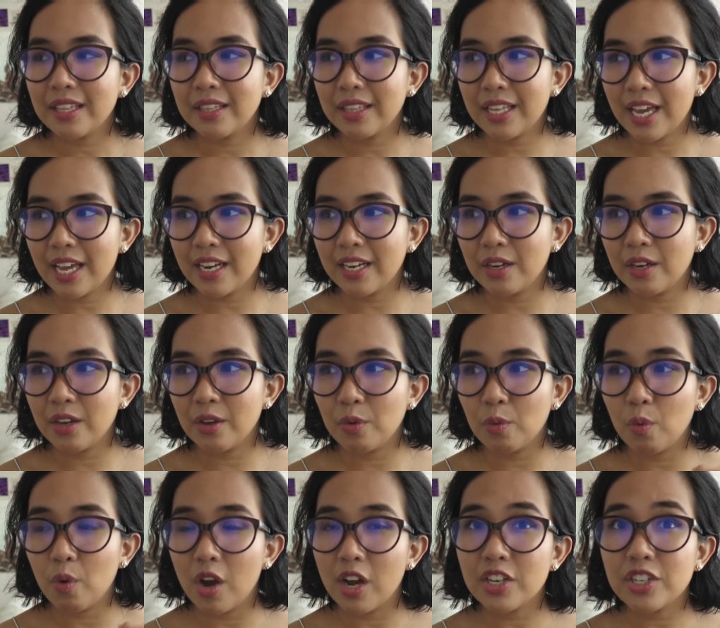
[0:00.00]
Then
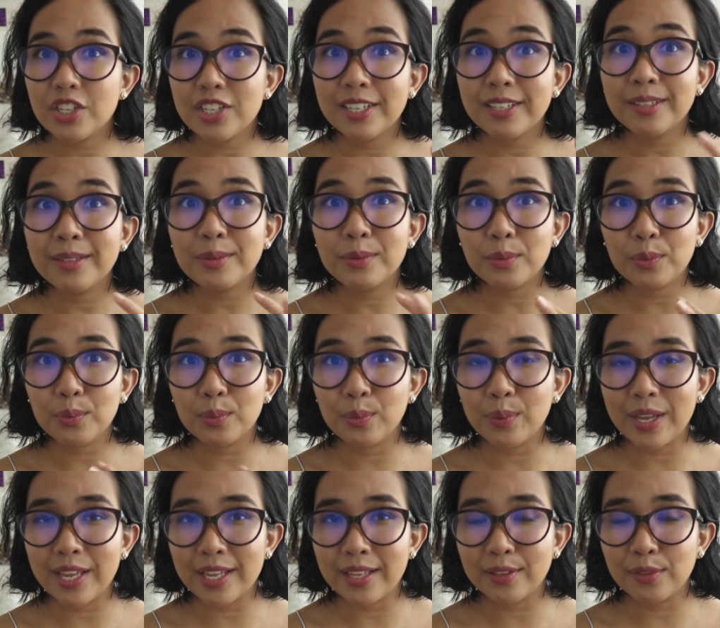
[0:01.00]
wash it
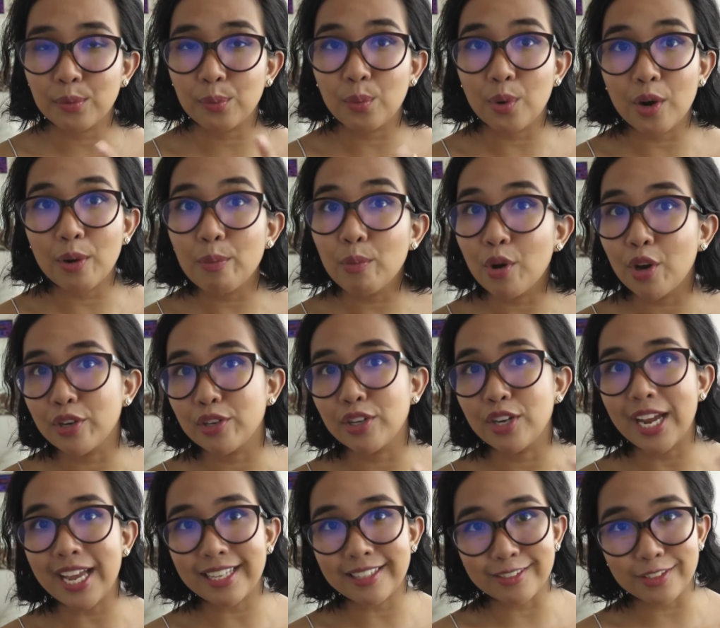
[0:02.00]
with warm
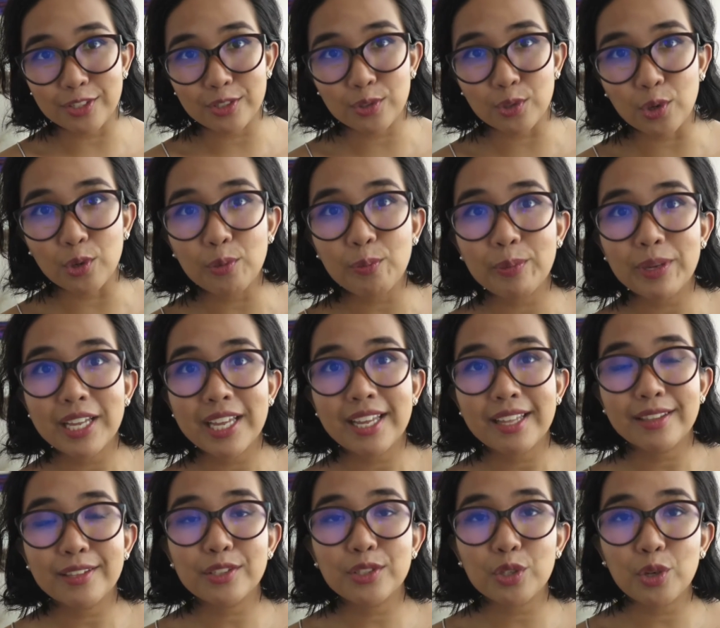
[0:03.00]
water and soap.
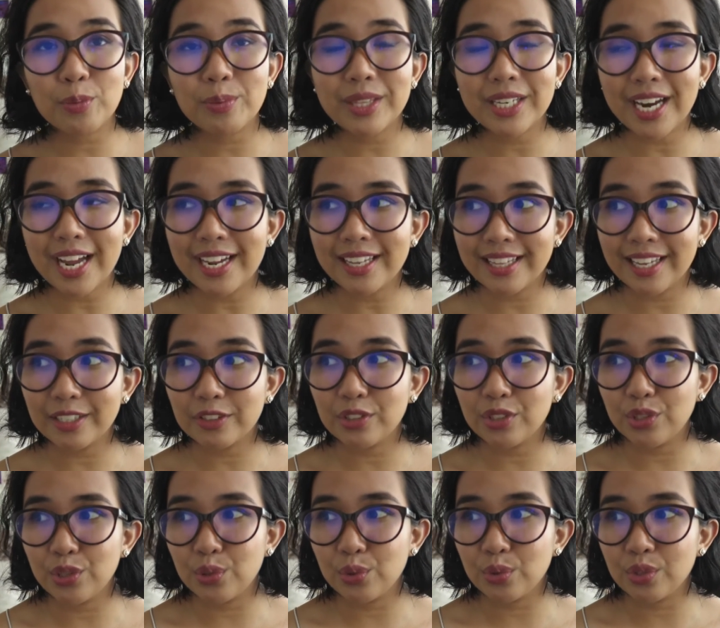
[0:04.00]
The soap that I like
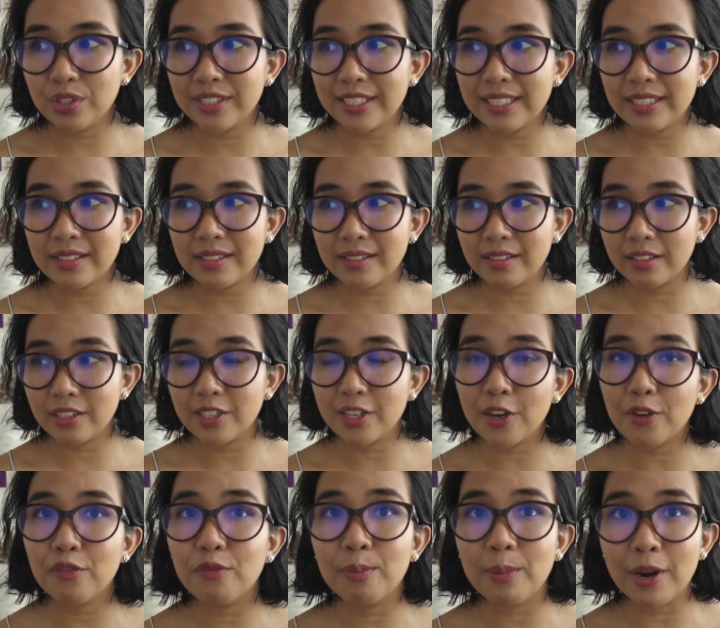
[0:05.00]
to use is the
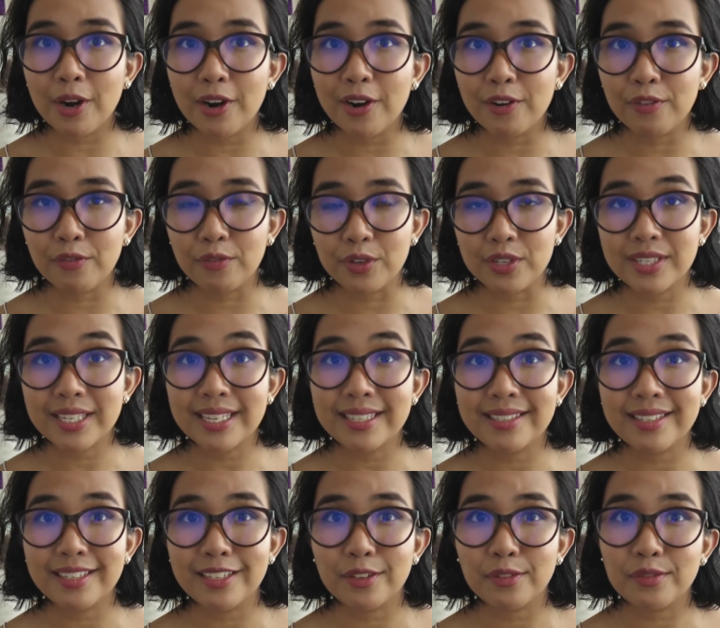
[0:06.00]
Dove Bar for
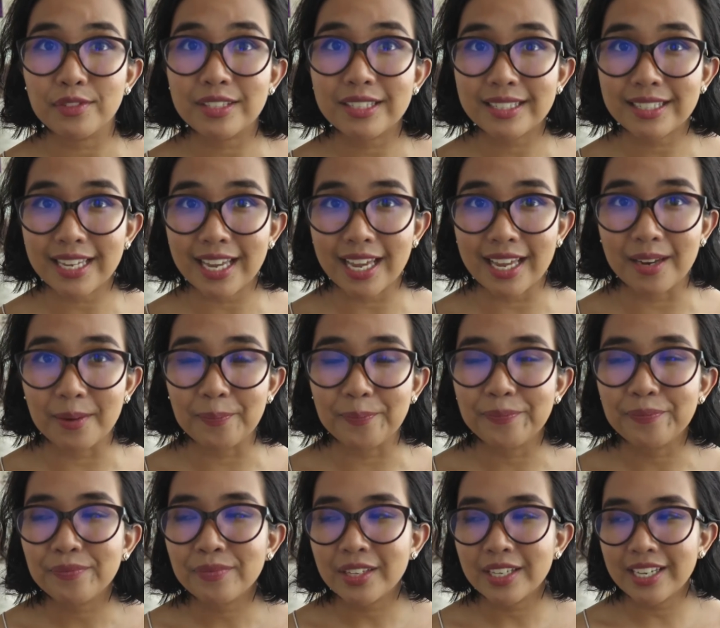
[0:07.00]
sensitive skin.
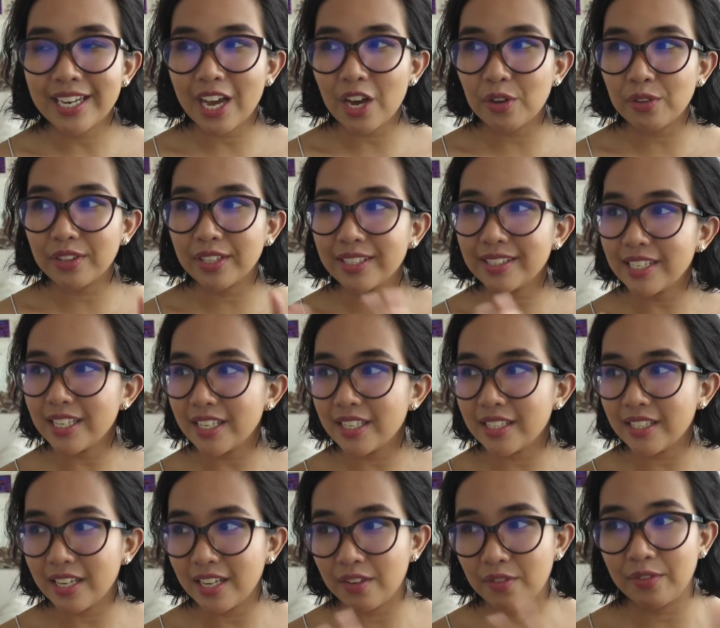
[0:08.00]
Now, this
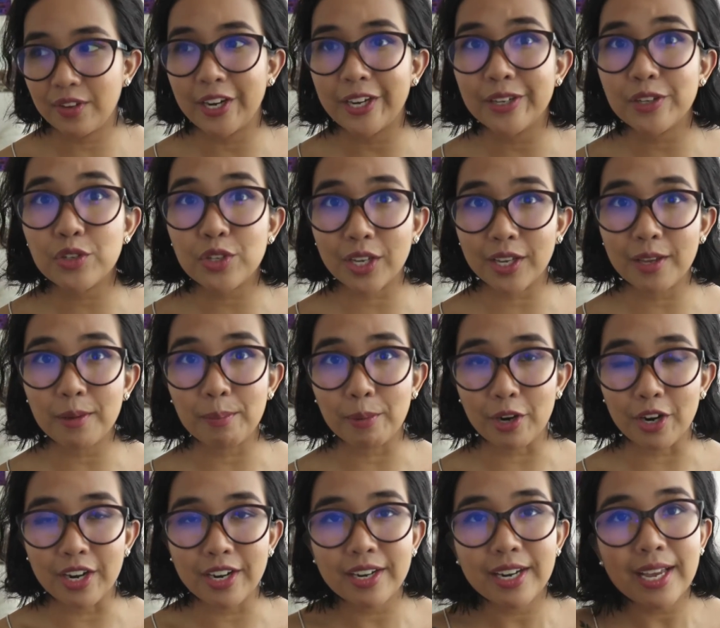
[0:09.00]
is a very tricky
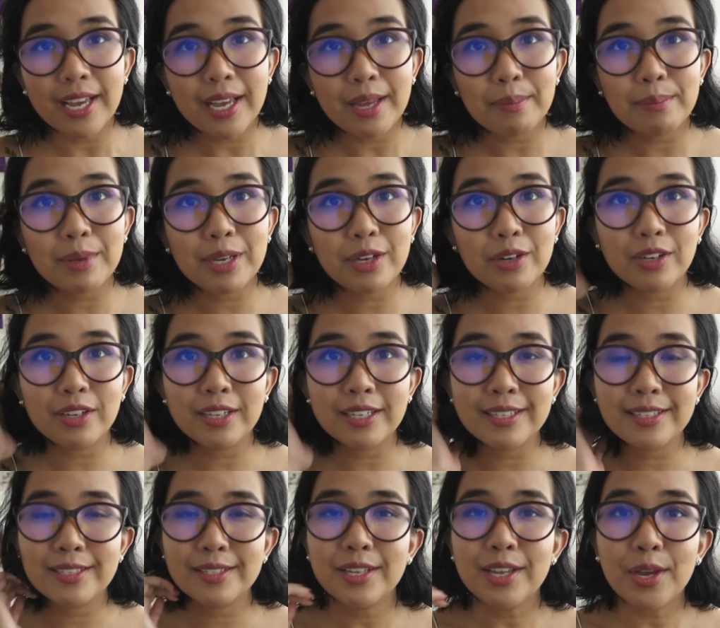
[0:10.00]
part
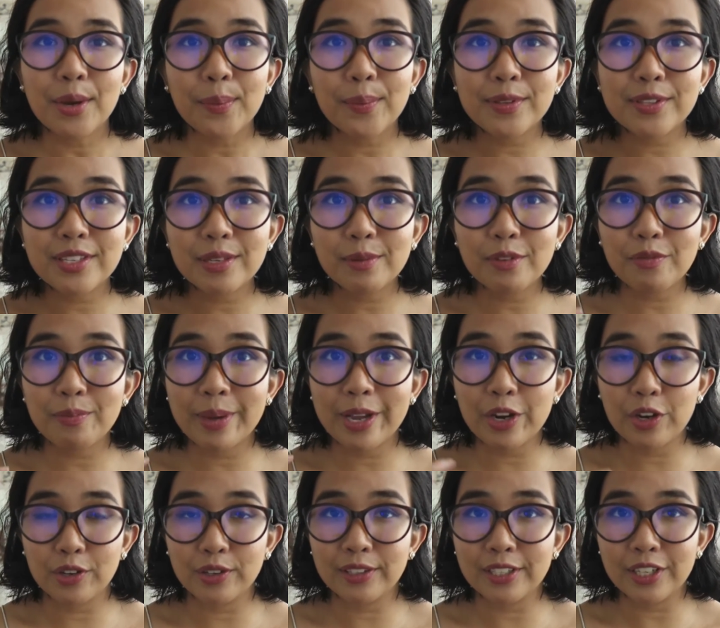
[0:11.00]
because with some of
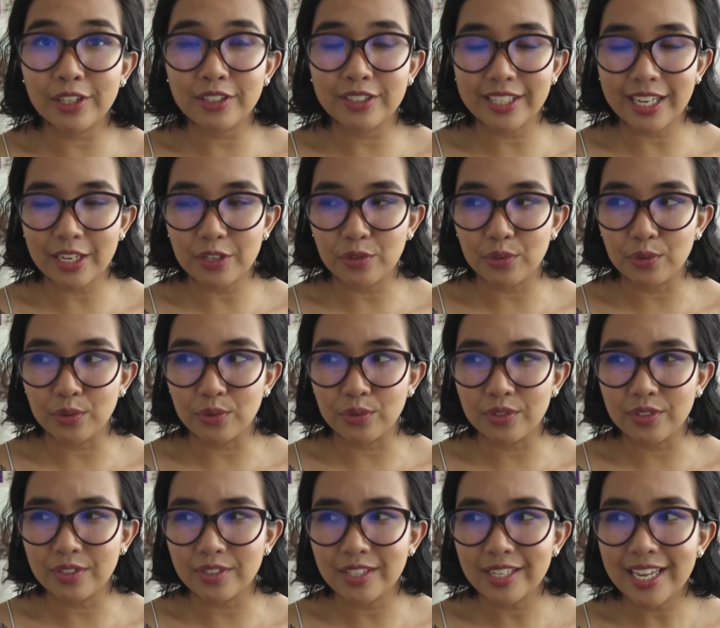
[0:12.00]
my earlier
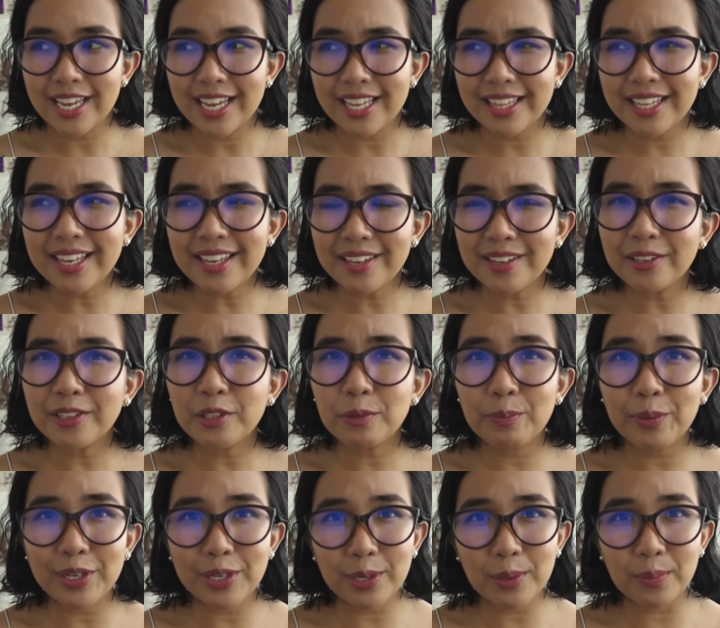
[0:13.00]
tattoos, they
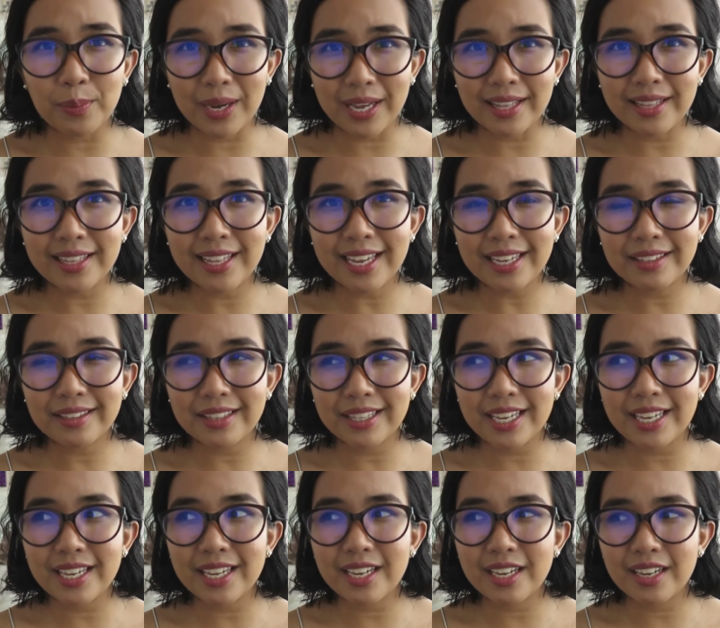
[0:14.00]
healed pretty well, I
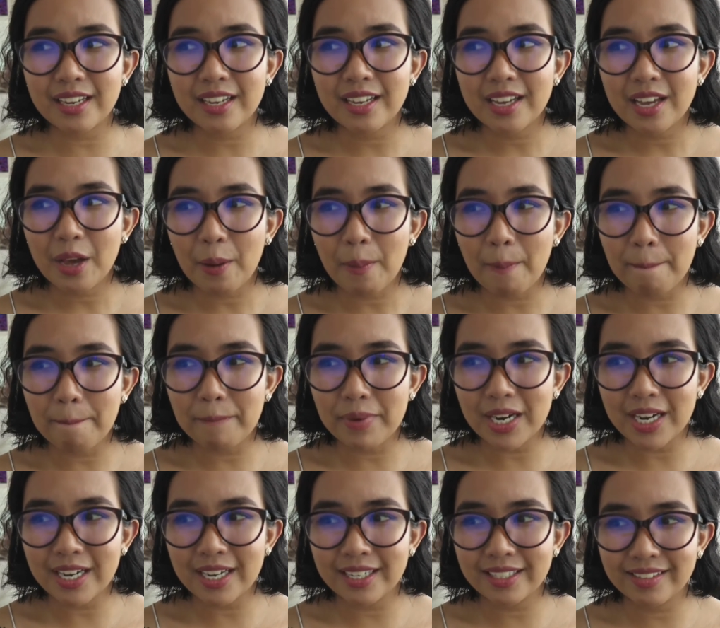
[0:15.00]
think,
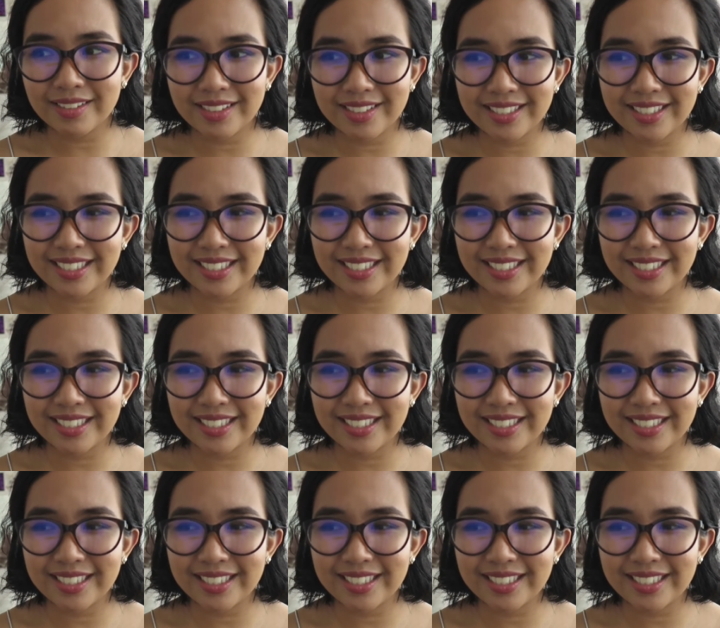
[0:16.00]
but